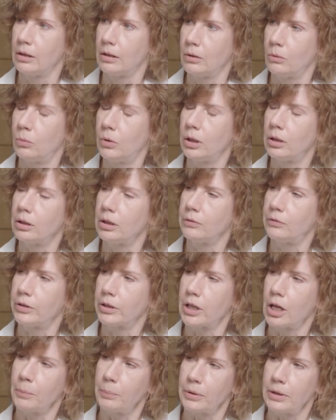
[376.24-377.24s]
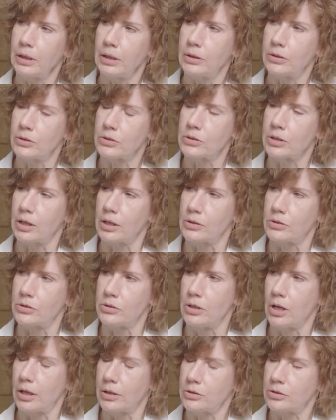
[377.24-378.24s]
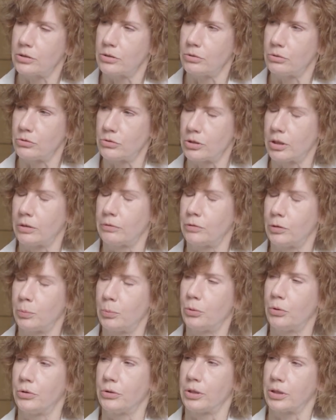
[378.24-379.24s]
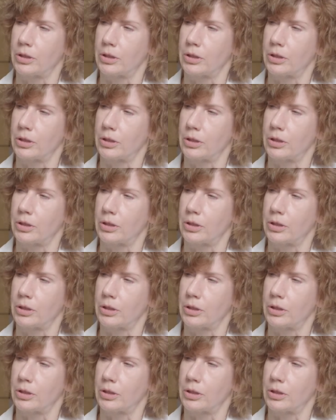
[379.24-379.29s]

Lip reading: Well, if a company decides not to self-report the